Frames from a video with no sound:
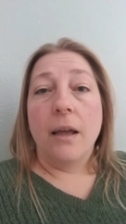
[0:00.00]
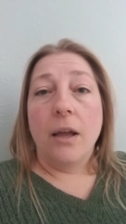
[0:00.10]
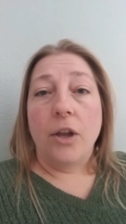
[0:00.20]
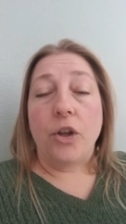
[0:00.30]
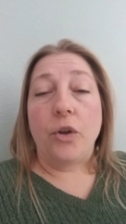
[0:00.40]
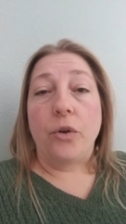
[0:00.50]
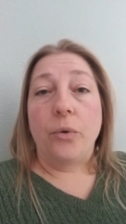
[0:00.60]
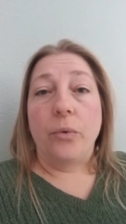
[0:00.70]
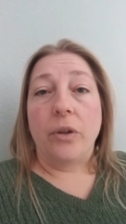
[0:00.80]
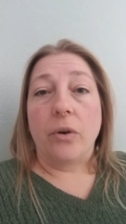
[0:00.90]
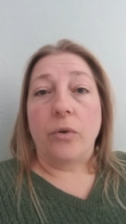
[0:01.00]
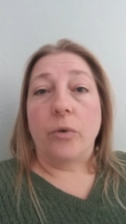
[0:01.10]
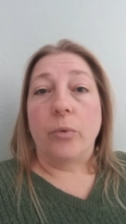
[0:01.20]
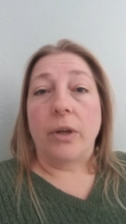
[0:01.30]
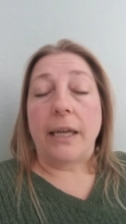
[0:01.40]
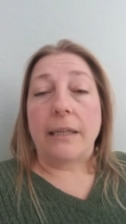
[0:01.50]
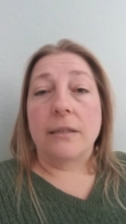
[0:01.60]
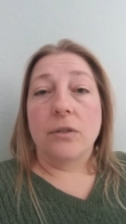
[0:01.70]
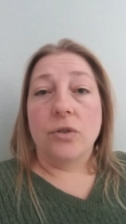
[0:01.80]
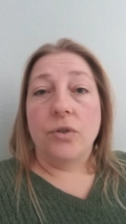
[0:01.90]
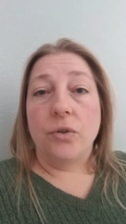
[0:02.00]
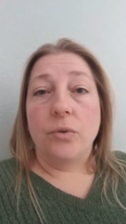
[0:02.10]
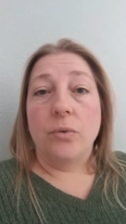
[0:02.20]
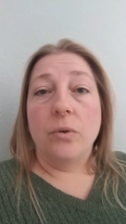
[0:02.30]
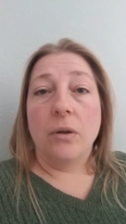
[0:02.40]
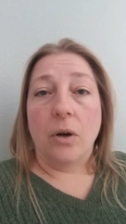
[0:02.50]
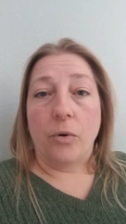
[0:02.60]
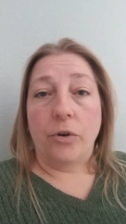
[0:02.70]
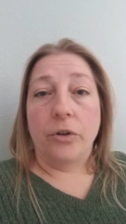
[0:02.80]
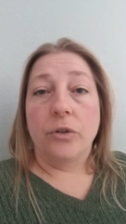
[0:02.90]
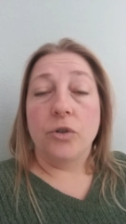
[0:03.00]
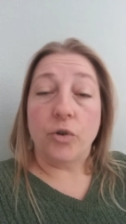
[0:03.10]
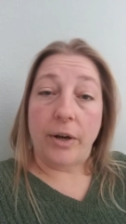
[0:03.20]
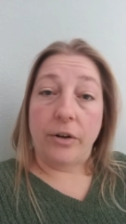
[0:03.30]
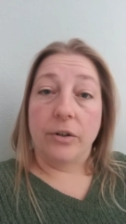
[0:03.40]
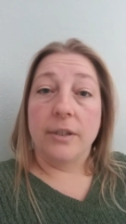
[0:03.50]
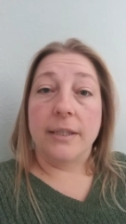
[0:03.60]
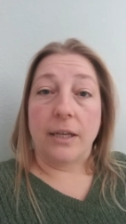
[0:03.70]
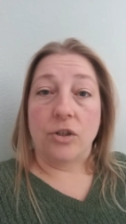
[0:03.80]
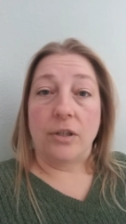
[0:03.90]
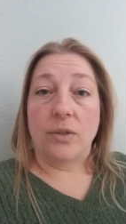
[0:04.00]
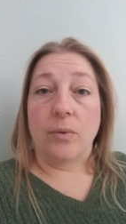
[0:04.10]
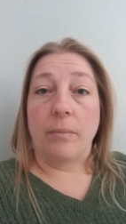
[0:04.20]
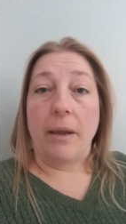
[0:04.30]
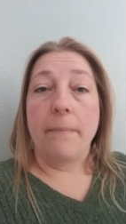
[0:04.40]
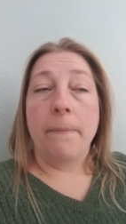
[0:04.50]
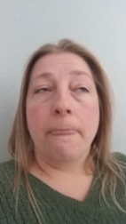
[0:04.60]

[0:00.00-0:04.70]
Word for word: you, the owner, will get two owner trainer sessions with me.